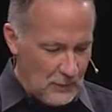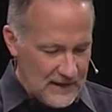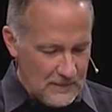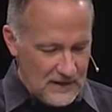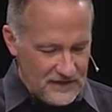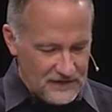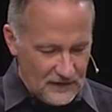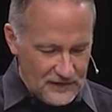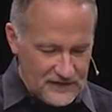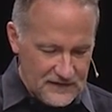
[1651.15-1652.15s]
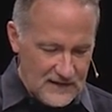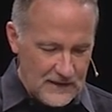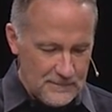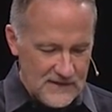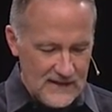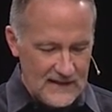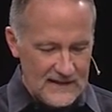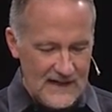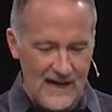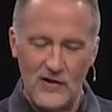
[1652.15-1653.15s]
we can be so steeped
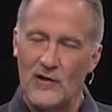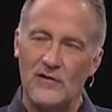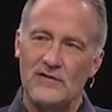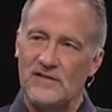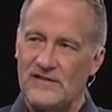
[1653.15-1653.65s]
in our own